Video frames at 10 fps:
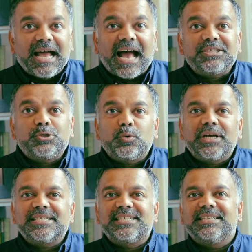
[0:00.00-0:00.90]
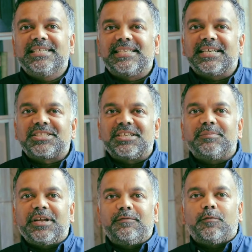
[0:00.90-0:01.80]
As you can see, these
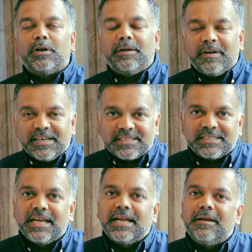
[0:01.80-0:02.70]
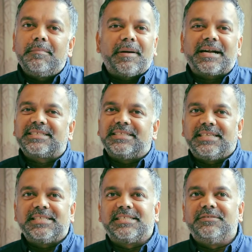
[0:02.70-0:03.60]
extreme rainfall events impact
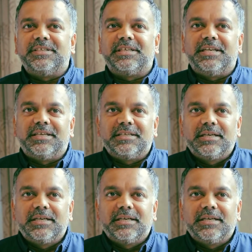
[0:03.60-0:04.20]
cities severely.